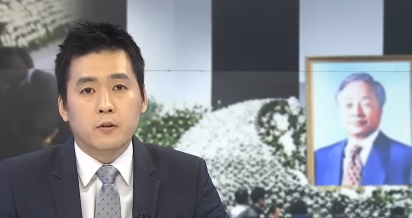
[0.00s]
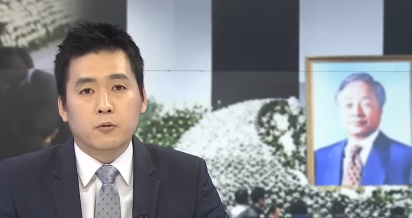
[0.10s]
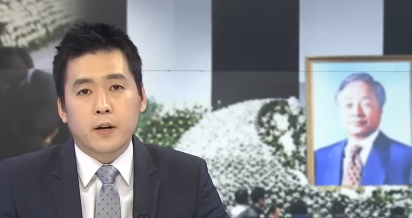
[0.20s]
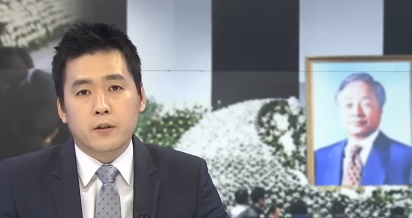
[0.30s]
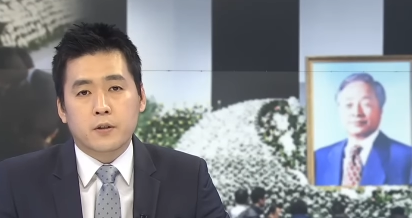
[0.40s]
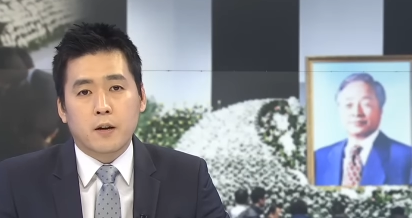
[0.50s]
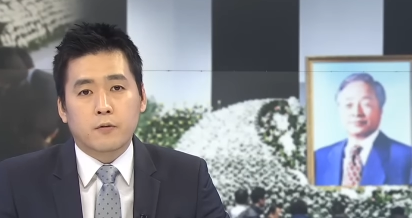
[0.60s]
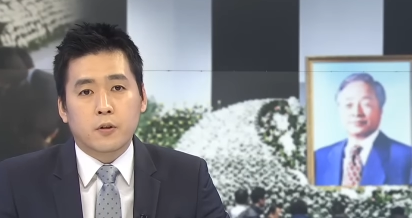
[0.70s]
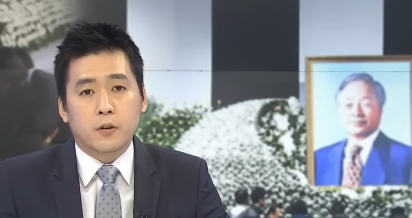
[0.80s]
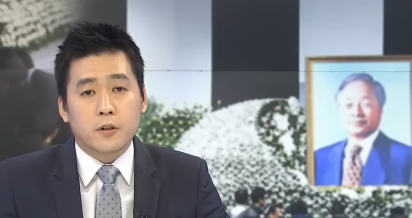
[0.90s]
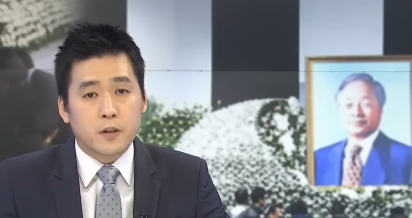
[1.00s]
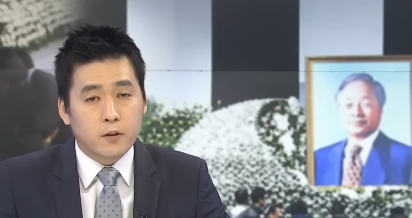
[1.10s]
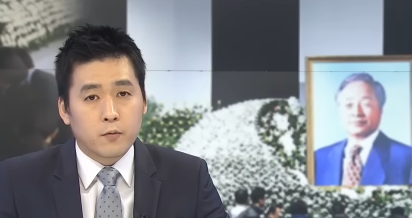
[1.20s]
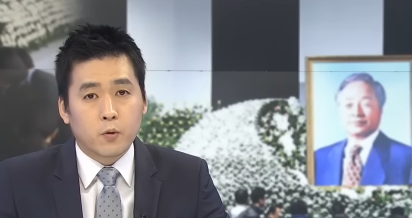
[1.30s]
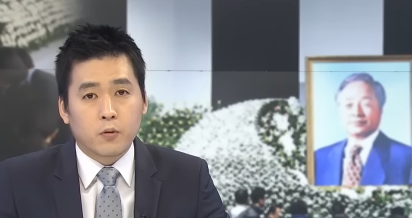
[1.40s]
Speaker 1: to rest after a state
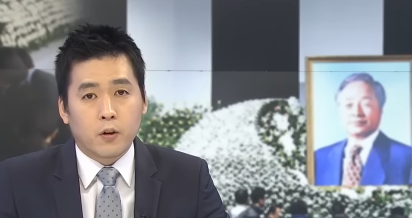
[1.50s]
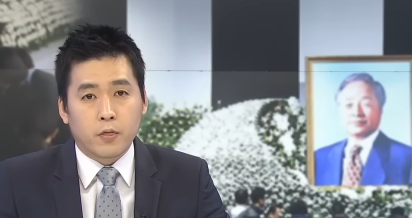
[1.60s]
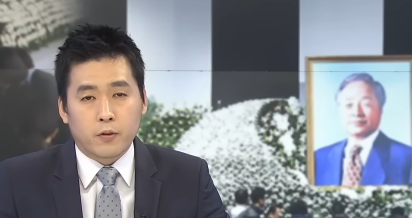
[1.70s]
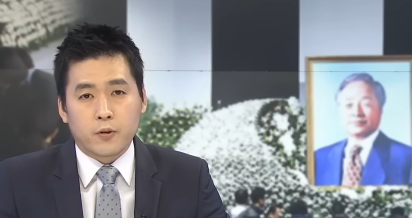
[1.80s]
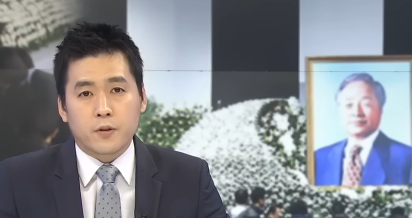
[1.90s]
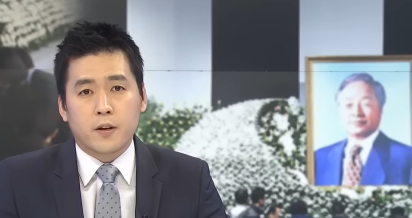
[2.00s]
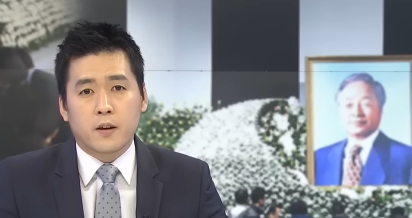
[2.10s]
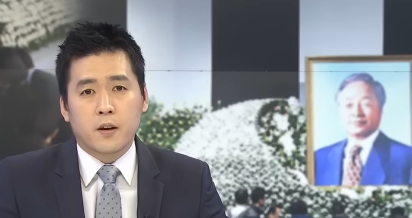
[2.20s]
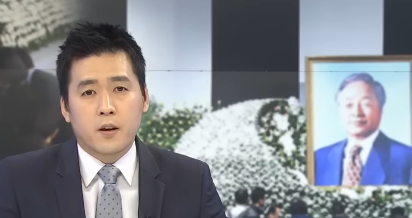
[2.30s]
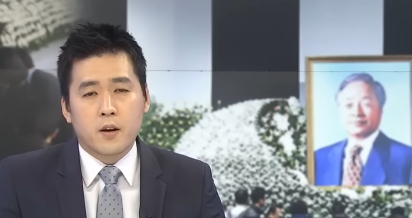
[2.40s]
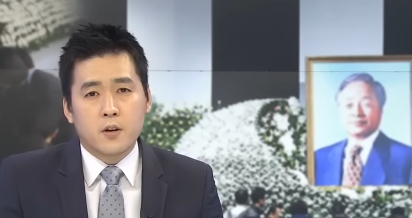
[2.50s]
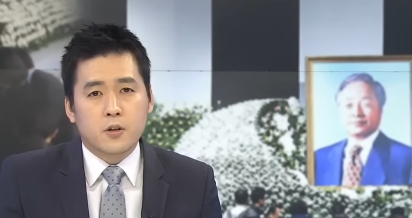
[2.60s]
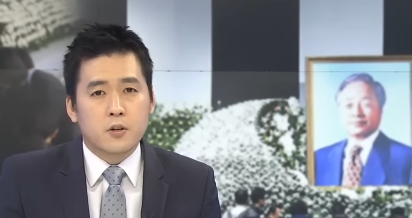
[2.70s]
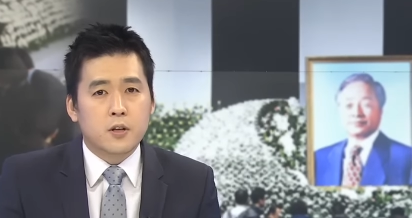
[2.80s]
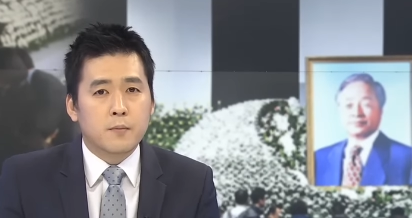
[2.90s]
funeral on Thursday.
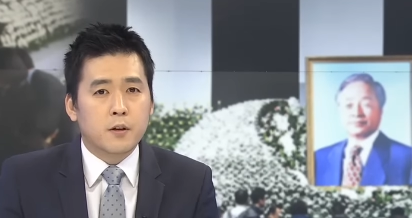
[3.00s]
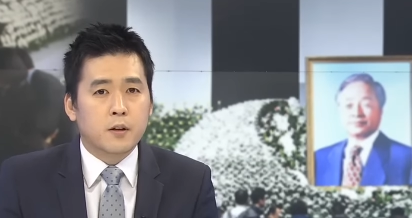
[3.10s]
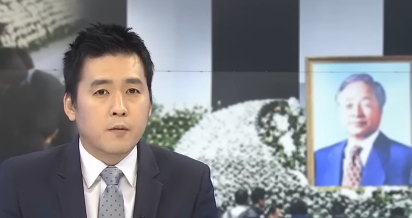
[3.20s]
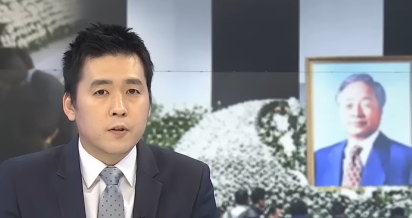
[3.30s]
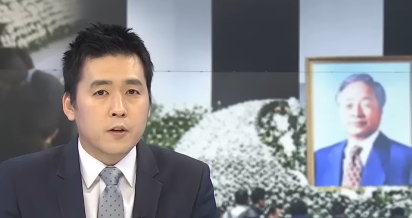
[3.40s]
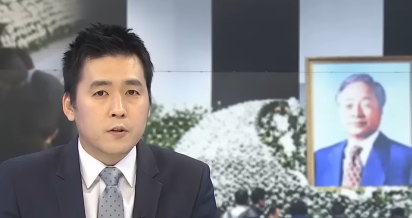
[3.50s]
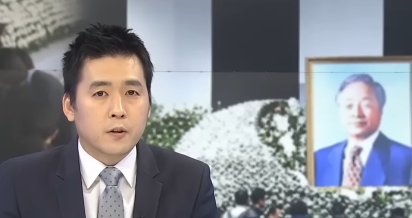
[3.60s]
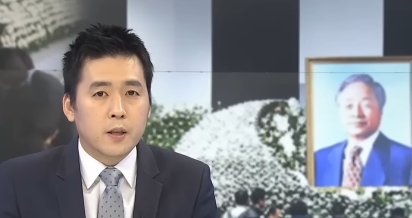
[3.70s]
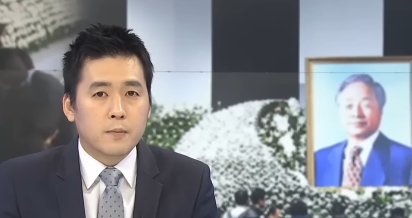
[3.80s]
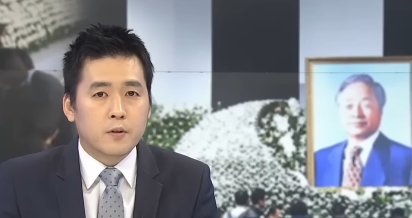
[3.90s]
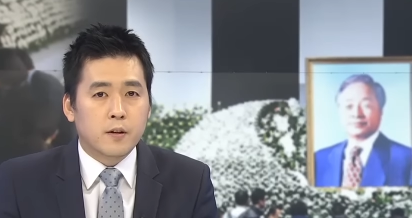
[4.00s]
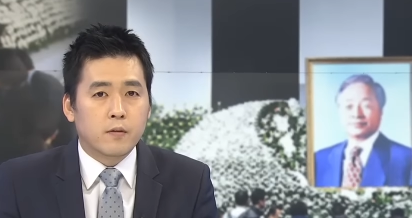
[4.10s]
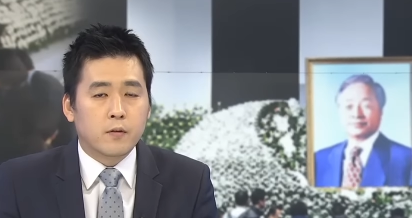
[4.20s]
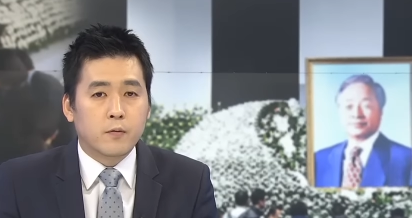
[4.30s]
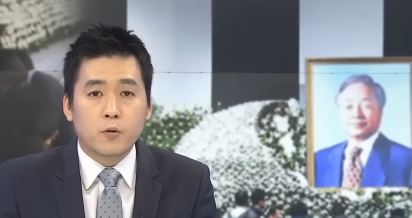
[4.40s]
Shin Se-min gives us a glimpse of the
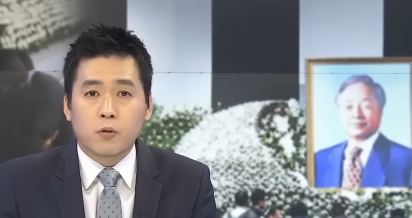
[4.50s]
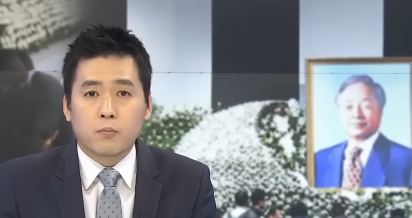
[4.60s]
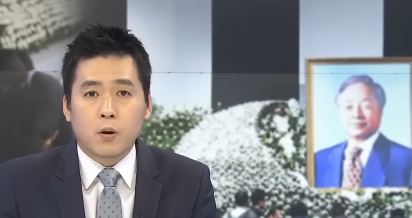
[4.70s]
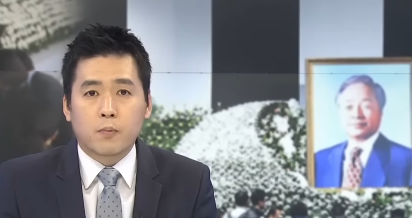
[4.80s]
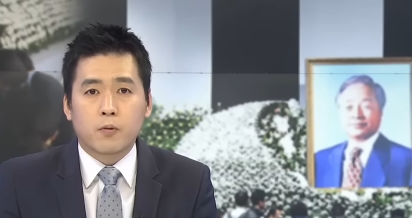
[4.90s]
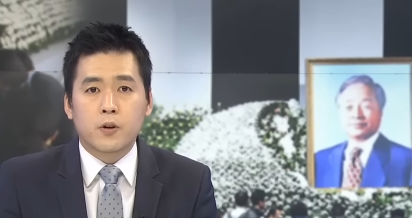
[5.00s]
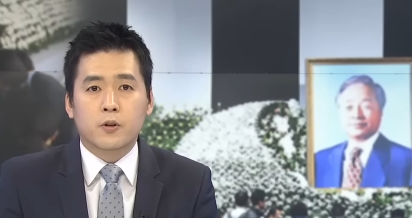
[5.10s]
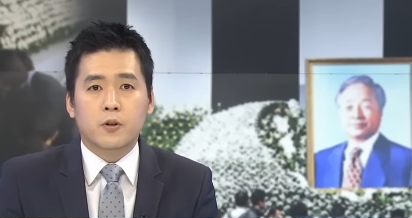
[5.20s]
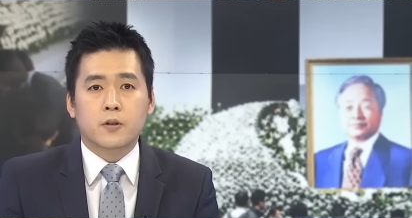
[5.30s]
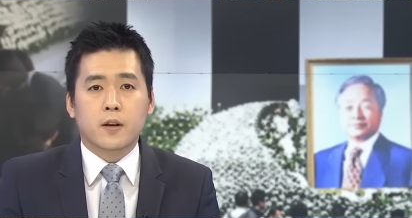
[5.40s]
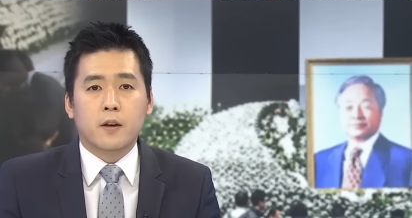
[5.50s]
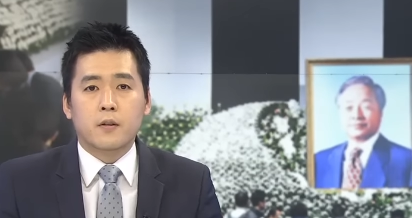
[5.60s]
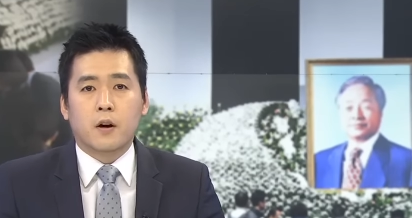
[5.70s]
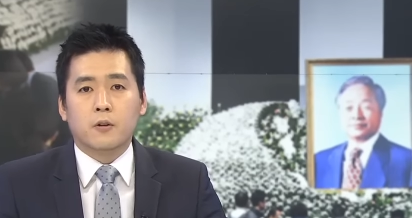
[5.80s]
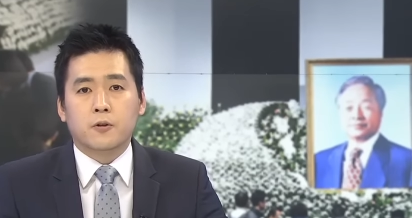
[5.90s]
funeral preparations and the
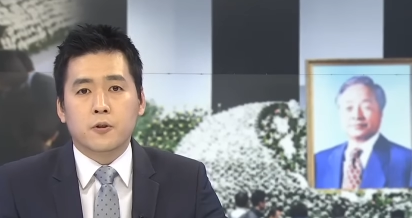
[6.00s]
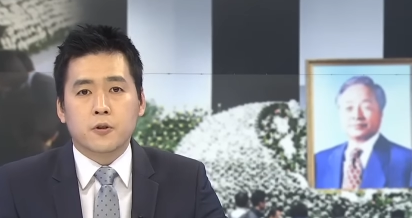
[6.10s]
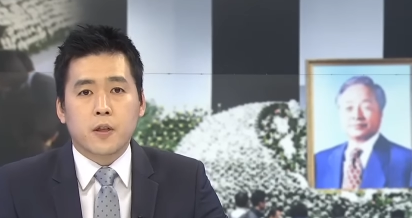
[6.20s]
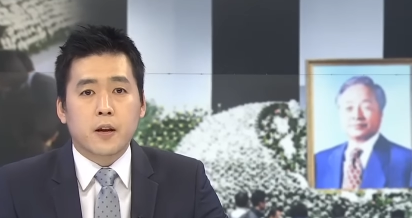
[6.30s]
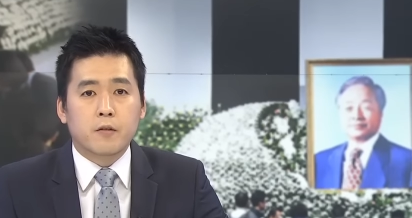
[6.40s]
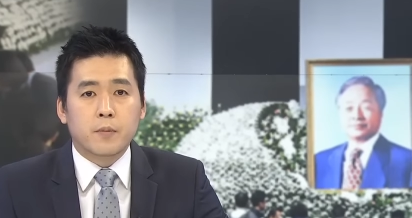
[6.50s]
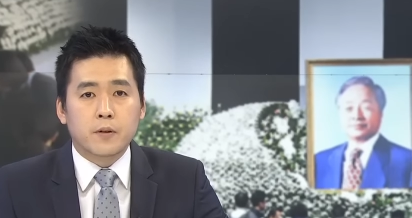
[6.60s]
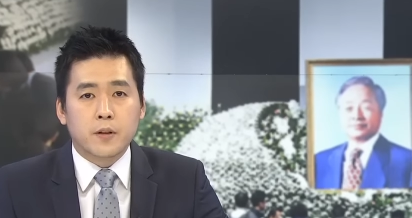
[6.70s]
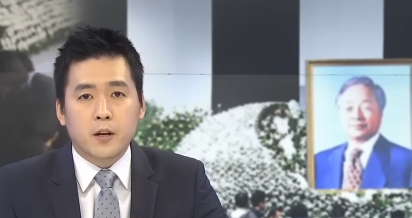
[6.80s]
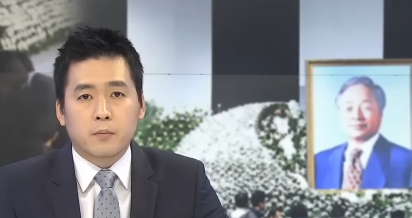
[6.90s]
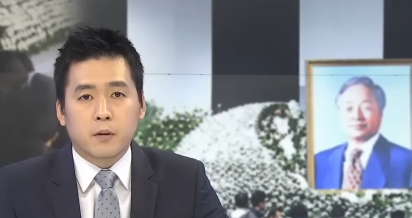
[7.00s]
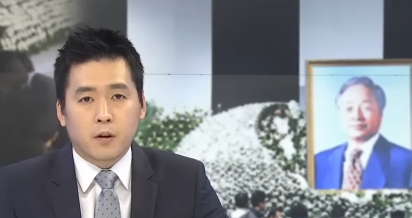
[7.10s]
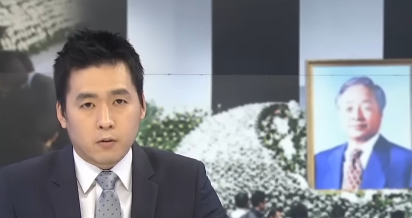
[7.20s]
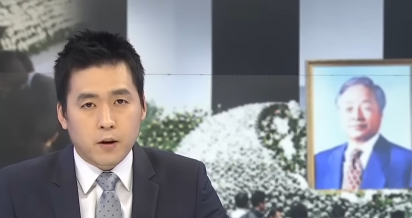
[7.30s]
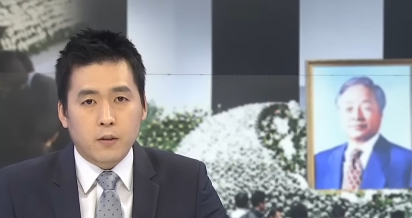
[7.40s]
altars that have been set up
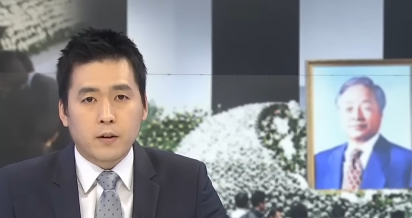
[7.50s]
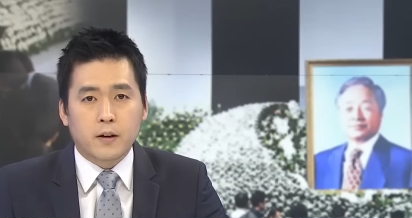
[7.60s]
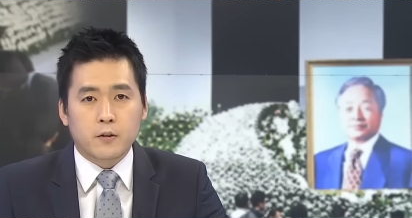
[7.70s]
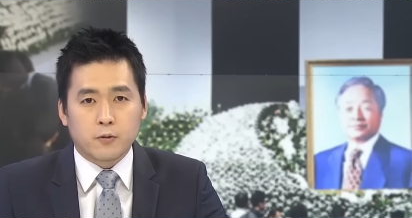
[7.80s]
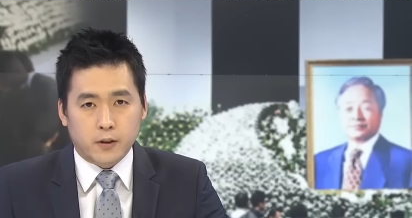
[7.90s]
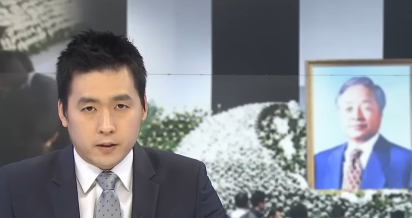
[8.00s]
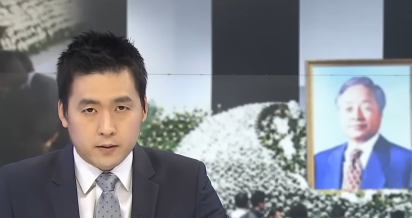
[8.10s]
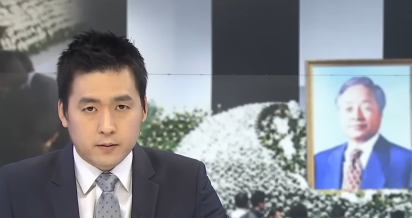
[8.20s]
around the country.